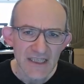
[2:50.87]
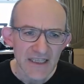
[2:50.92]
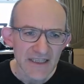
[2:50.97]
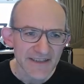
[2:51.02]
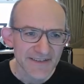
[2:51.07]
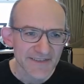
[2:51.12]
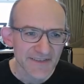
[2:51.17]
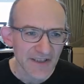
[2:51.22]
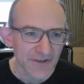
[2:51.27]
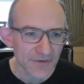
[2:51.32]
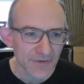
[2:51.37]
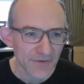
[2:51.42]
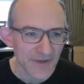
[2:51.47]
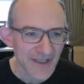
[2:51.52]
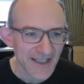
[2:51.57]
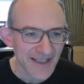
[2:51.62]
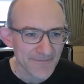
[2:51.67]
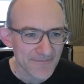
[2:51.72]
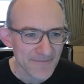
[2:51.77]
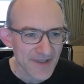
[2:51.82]
So
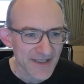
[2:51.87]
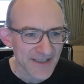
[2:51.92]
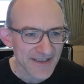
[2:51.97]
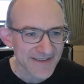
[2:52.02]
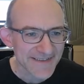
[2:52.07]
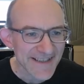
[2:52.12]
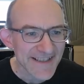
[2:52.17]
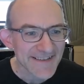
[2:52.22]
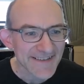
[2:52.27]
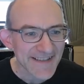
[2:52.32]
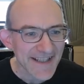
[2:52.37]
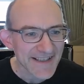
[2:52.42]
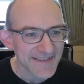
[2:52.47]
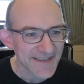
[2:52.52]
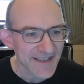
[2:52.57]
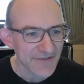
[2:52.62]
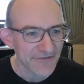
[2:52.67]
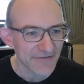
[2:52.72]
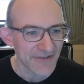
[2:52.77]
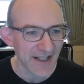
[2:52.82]
d takes
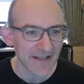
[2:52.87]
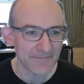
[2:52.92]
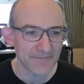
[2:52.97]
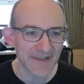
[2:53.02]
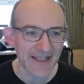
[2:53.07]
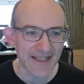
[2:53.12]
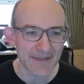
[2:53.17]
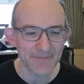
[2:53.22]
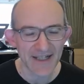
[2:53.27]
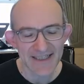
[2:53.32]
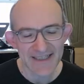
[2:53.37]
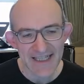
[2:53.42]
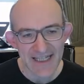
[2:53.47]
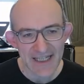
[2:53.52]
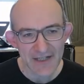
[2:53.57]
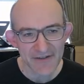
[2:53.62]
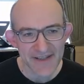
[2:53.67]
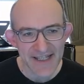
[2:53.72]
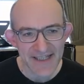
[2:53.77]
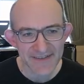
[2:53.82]
c5 played by
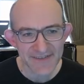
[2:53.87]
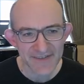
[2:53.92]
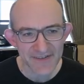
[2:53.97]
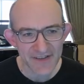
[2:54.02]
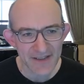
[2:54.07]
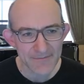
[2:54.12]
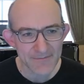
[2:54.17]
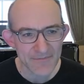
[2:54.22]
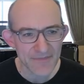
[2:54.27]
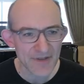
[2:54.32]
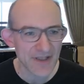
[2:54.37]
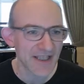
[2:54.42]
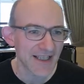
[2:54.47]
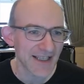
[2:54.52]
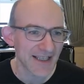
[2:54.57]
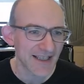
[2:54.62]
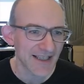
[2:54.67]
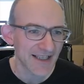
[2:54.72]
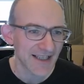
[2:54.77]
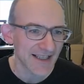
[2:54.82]
Leela, and that's
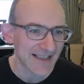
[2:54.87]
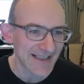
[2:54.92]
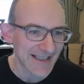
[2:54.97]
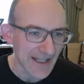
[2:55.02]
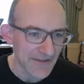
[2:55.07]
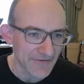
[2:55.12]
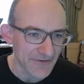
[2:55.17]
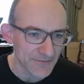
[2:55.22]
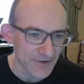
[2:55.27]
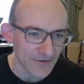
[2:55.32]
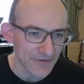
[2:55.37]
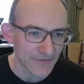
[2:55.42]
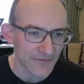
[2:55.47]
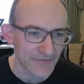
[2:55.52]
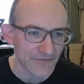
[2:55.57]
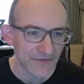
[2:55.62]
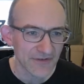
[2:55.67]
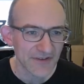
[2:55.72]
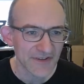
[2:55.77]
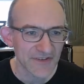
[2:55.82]
a clever
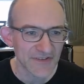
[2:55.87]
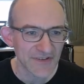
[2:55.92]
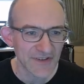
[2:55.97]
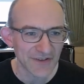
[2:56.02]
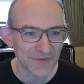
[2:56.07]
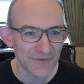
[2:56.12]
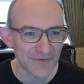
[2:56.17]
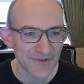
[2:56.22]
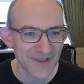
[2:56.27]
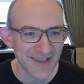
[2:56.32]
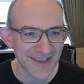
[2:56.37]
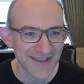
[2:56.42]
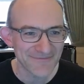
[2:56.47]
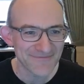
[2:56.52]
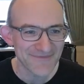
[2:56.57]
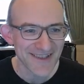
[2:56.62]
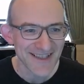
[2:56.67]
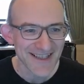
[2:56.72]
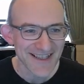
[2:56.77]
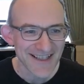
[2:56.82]
move. So
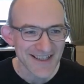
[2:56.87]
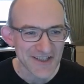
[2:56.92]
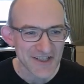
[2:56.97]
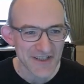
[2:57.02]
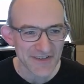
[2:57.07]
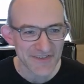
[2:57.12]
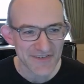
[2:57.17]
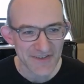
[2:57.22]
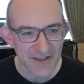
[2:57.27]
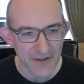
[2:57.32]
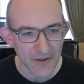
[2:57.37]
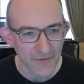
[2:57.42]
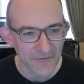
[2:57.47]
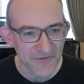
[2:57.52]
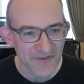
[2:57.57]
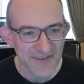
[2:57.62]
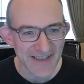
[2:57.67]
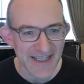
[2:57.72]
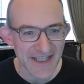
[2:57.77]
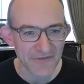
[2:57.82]

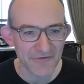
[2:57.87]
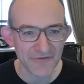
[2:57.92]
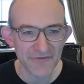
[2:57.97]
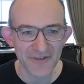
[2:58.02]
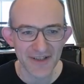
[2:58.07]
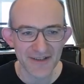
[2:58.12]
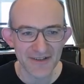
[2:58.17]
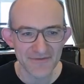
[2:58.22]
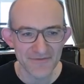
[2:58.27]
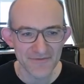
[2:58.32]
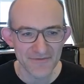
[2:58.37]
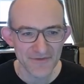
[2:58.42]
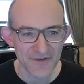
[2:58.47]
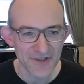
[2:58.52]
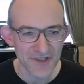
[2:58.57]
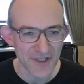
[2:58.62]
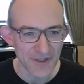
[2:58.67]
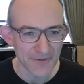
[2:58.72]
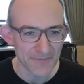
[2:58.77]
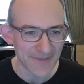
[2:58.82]
obviously if
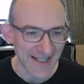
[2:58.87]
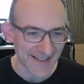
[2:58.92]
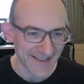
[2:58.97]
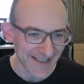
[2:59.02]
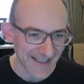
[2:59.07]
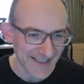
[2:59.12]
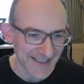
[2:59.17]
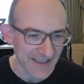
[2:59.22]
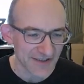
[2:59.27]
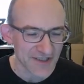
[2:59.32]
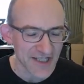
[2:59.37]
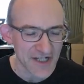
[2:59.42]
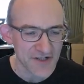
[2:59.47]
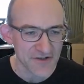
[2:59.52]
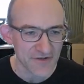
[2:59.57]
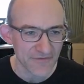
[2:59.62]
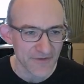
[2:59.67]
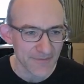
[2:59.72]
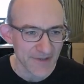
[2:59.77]
black can exchange off the